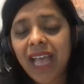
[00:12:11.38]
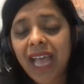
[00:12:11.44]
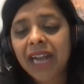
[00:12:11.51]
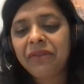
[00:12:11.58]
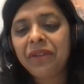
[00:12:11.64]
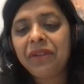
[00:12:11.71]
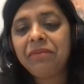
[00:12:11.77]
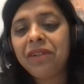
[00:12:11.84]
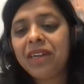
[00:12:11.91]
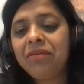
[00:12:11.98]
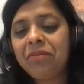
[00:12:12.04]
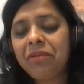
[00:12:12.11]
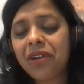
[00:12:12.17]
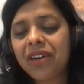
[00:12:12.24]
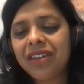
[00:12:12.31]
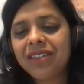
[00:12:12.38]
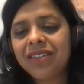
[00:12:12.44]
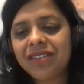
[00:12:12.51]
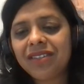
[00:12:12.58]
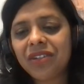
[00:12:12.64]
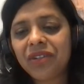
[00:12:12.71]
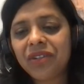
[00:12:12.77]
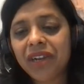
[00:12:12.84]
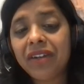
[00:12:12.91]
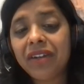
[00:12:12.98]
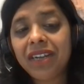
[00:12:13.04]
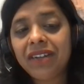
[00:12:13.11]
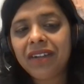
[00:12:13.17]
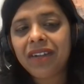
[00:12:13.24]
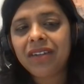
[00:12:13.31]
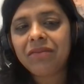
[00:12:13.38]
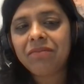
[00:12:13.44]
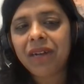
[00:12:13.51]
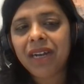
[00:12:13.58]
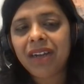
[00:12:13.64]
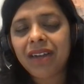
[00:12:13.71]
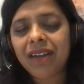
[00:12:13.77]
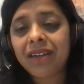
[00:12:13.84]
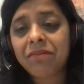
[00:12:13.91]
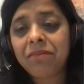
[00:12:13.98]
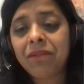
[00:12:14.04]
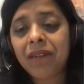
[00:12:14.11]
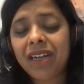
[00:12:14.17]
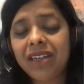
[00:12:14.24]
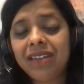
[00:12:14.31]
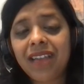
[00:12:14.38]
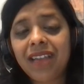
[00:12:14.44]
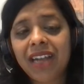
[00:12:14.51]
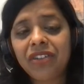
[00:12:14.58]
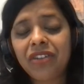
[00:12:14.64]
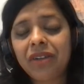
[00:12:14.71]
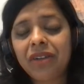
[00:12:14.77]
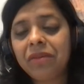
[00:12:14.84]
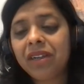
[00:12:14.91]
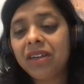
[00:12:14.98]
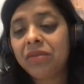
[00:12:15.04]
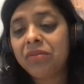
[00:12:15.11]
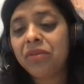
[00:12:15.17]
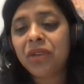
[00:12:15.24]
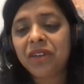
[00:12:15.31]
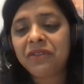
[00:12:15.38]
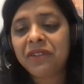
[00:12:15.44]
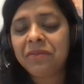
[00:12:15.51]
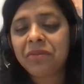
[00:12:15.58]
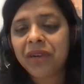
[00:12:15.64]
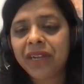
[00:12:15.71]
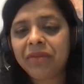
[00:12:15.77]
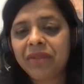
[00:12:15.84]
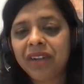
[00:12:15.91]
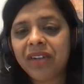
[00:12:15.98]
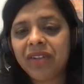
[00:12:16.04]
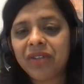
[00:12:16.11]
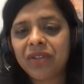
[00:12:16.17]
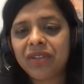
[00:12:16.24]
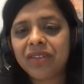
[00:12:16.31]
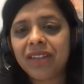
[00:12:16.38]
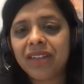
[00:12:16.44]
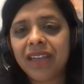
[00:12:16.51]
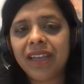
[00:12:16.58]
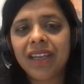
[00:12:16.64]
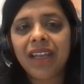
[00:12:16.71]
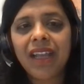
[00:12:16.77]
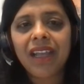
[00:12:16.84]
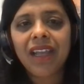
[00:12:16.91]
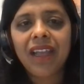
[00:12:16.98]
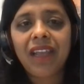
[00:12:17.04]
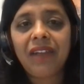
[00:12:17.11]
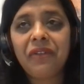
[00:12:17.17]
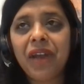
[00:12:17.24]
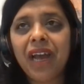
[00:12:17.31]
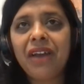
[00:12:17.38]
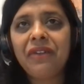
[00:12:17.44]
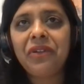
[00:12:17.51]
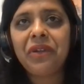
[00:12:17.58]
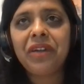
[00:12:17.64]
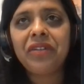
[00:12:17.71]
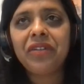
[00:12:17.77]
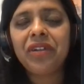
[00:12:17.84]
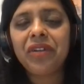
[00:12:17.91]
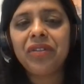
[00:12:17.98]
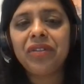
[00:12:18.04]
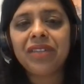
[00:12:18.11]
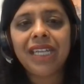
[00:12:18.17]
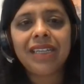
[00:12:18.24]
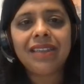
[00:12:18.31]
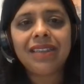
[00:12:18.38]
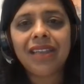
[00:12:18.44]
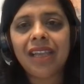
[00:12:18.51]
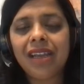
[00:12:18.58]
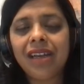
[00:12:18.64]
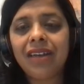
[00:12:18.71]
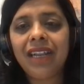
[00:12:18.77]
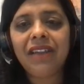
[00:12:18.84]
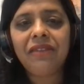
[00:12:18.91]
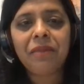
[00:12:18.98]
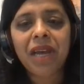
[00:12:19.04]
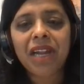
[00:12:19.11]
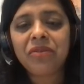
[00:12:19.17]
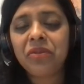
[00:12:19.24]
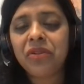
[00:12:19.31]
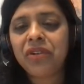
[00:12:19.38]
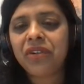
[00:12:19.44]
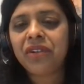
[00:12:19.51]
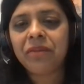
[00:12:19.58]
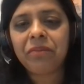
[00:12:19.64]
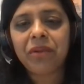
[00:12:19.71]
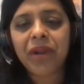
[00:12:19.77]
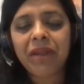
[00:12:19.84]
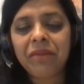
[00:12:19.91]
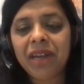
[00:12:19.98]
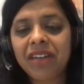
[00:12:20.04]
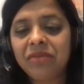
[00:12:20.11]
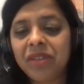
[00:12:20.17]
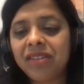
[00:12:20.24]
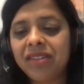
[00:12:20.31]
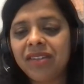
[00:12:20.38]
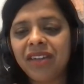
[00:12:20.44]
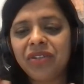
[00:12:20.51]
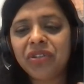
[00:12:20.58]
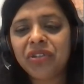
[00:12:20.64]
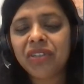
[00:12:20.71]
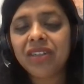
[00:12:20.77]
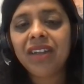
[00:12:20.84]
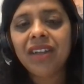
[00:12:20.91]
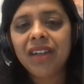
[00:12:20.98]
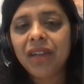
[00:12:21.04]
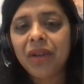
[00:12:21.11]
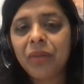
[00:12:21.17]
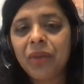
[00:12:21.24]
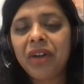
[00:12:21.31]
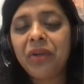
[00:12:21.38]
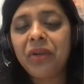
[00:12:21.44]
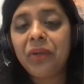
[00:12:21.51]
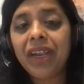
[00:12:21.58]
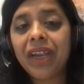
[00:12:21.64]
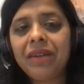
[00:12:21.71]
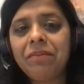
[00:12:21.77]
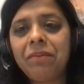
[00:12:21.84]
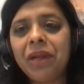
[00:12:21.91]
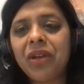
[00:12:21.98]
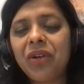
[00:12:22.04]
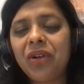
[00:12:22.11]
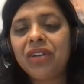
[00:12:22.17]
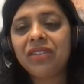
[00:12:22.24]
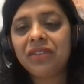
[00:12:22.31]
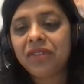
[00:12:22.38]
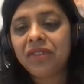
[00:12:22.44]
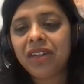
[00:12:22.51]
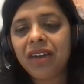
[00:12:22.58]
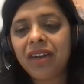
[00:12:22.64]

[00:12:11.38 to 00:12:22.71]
and we build products. So regulatory compliance actually becomes one of our primary goals. Like if you have to introduce, let's say, a leave management or a break management solution, we are doing it because of